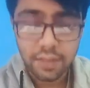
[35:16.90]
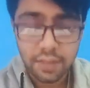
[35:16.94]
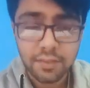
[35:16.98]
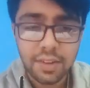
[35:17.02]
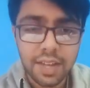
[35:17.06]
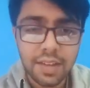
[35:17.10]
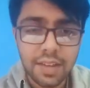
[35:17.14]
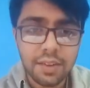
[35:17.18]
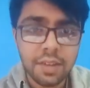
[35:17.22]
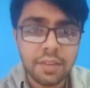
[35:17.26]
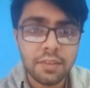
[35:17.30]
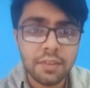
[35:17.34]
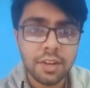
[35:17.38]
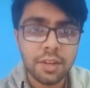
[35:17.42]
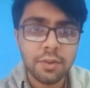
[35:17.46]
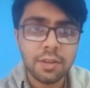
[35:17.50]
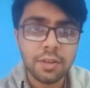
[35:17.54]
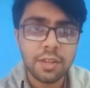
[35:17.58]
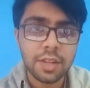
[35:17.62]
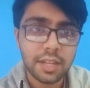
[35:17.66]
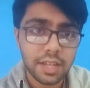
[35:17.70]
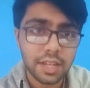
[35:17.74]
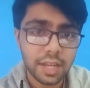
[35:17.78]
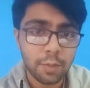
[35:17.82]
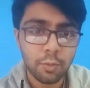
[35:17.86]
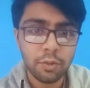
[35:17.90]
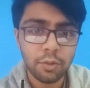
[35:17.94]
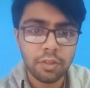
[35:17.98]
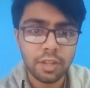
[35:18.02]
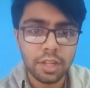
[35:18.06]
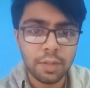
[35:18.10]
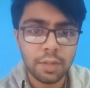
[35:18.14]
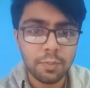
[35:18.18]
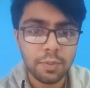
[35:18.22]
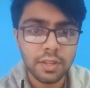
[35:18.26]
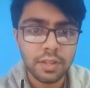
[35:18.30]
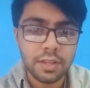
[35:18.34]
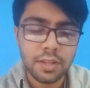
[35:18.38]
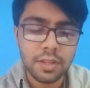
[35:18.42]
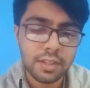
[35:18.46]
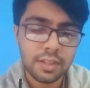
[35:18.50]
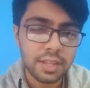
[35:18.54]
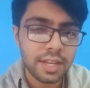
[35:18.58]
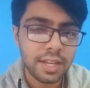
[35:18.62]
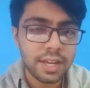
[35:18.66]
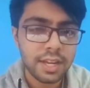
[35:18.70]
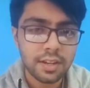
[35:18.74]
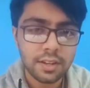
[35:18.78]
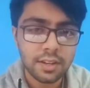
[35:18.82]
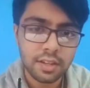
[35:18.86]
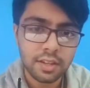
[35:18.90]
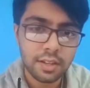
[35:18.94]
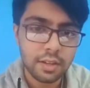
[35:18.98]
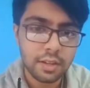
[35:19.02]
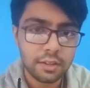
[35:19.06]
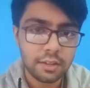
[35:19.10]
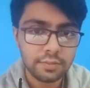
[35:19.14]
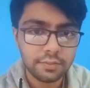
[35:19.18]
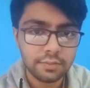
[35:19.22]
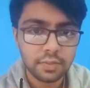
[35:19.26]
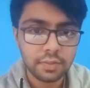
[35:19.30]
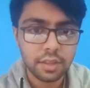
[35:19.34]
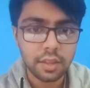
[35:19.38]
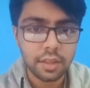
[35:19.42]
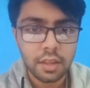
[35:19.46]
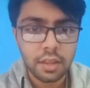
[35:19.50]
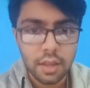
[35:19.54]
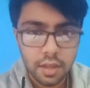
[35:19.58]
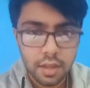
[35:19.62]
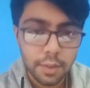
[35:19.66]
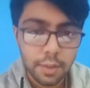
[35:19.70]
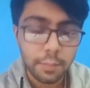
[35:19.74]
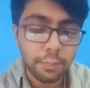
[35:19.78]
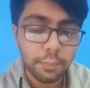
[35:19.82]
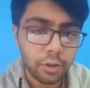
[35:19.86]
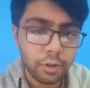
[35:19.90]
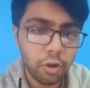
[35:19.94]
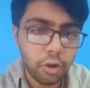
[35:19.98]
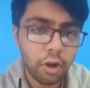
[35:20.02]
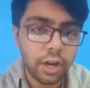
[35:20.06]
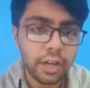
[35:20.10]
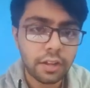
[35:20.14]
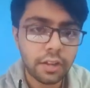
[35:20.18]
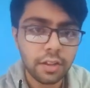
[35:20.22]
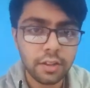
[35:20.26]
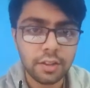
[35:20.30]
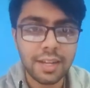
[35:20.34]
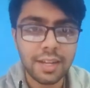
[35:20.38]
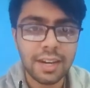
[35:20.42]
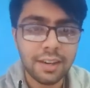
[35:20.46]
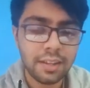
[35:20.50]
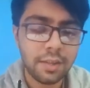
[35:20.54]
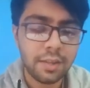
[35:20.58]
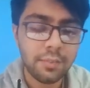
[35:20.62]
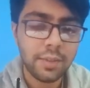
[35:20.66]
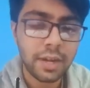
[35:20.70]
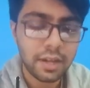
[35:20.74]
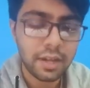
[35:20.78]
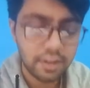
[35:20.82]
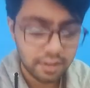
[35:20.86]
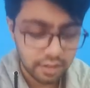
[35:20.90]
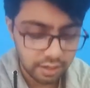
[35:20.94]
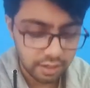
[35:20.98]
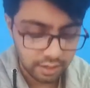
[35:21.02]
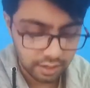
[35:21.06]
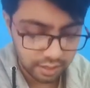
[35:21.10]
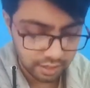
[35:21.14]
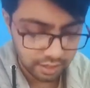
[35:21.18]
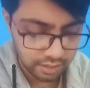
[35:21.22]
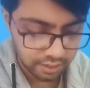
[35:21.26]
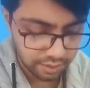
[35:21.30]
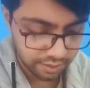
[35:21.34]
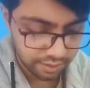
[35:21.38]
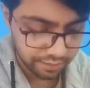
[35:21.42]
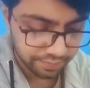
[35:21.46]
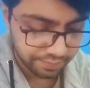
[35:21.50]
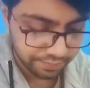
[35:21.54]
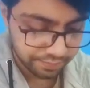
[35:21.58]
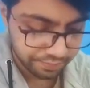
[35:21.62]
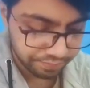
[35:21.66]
they have given you it's a chemotherapy, just think it is a beyond case, that is a metastatic case.